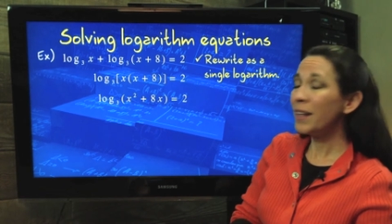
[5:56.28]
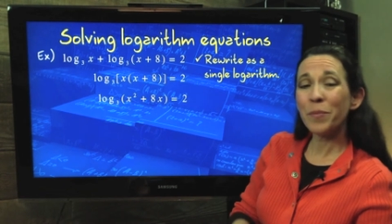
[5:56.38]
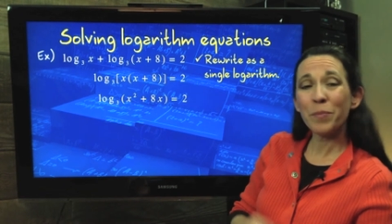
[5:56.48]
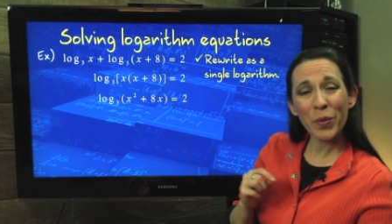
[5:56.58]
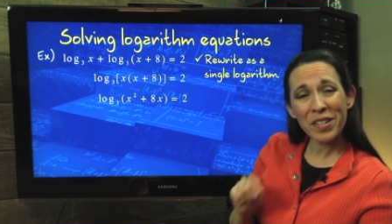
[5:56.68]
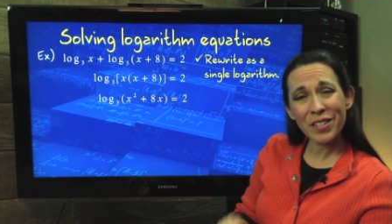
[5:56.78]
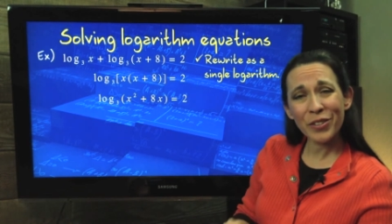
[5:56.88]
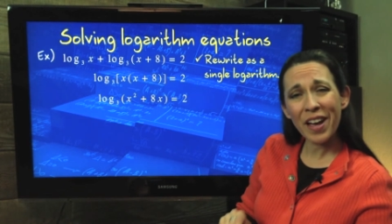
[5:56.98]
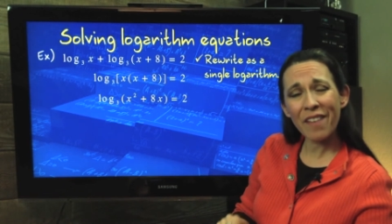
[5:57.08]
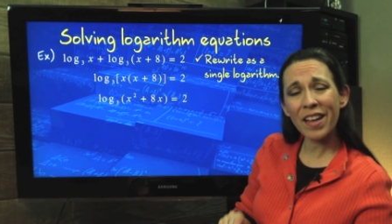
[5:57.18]
But we
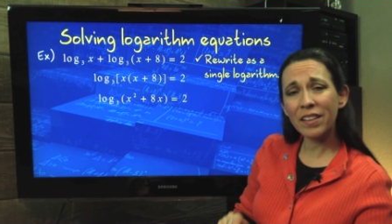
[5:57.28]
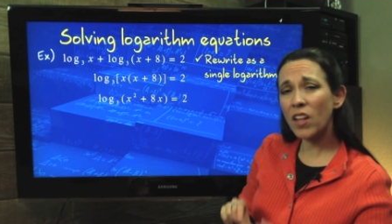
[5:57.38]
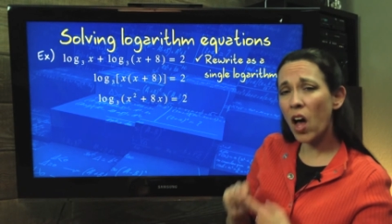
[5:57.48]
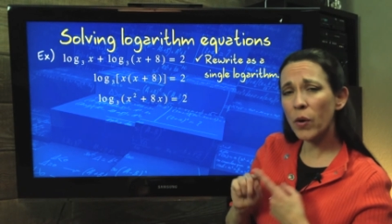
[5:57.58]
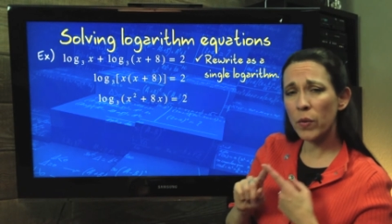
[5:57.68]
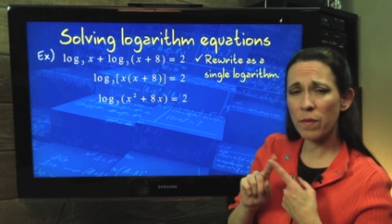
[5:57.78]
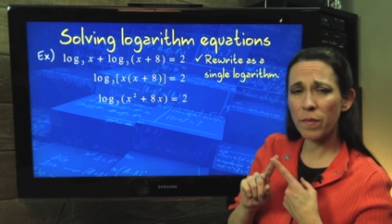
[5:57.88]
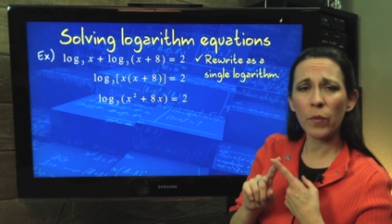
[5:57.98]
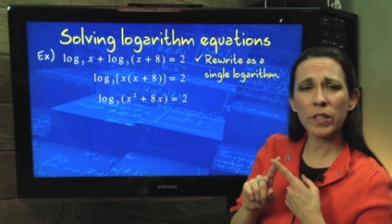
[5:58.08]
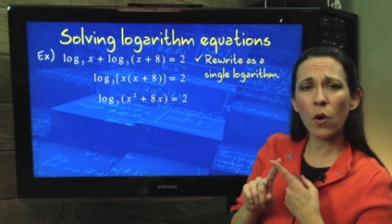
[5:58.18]
still have that logarithm
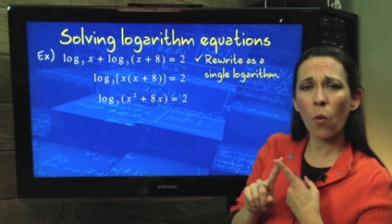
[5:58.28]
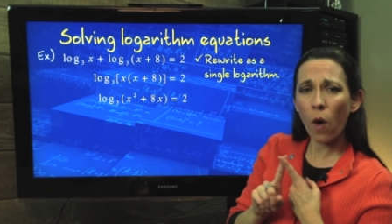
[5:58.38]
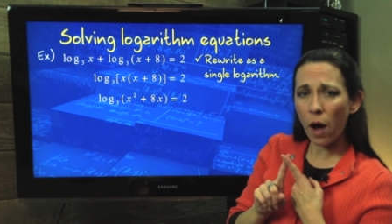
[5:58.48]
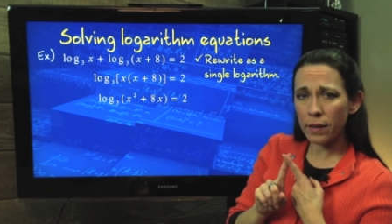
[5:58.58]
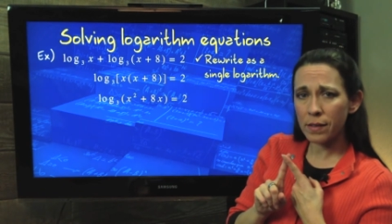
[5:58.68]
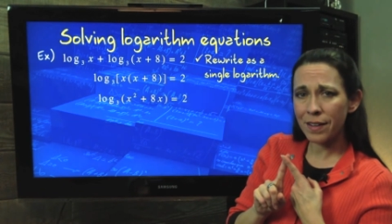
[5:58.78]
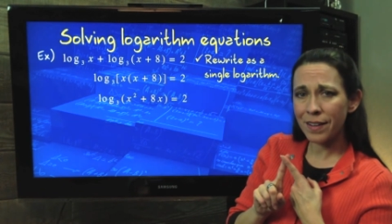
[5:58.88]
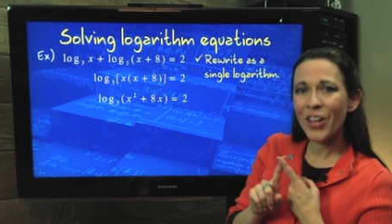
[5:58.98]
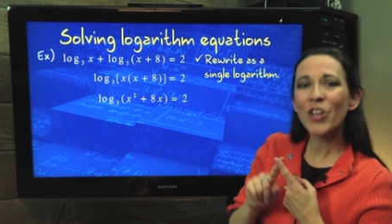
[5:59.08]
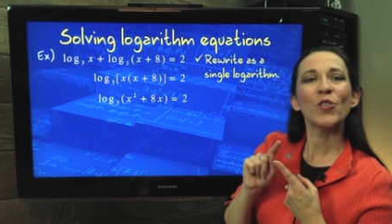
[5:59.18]
that we don't want.
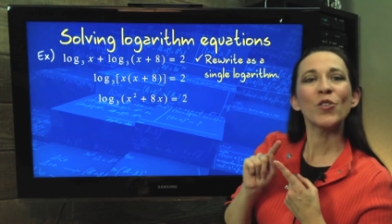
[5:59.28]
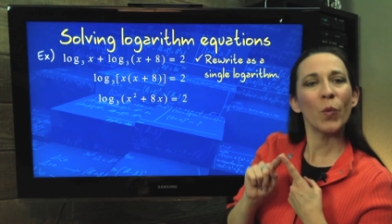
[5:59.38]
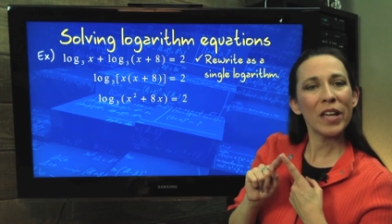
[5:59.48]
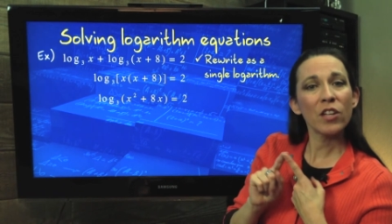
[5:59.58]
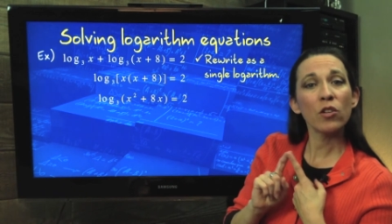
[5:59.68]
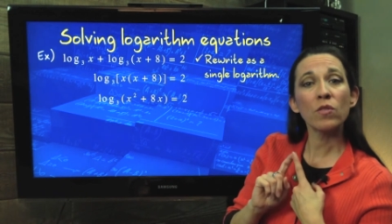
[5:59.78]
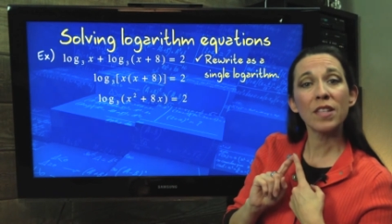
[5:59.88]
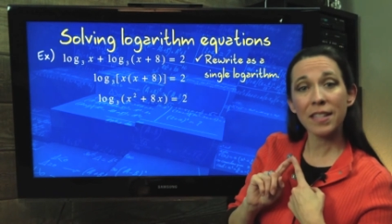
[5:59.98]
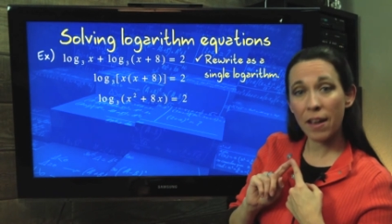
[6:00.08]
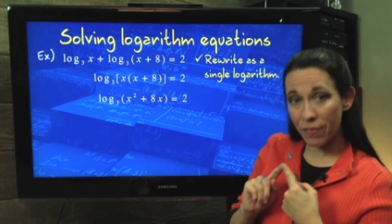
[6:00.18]
So we can use the
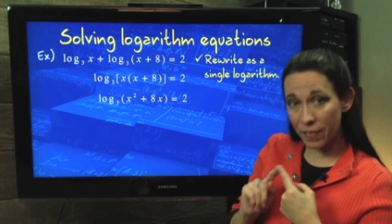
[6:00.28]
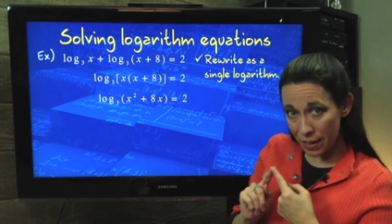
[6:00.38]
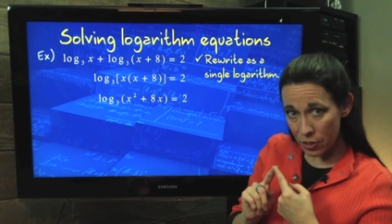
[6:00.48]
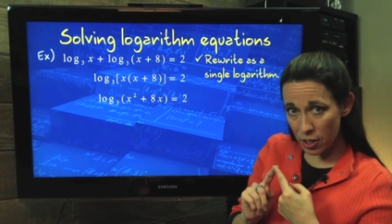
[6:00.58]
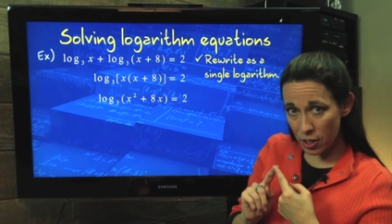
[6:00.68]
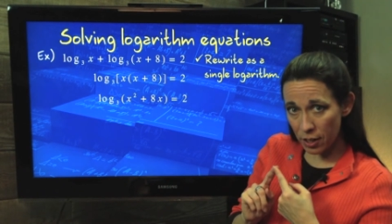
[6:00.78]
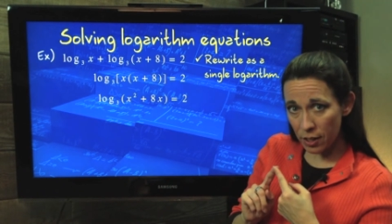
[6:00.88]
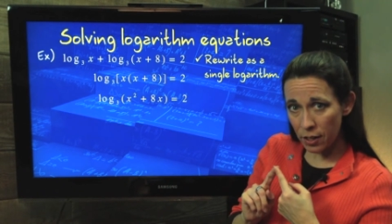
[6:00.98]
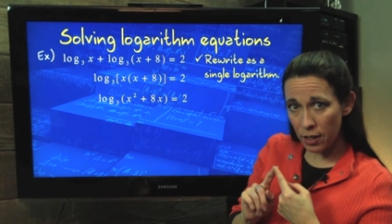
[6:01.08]
definition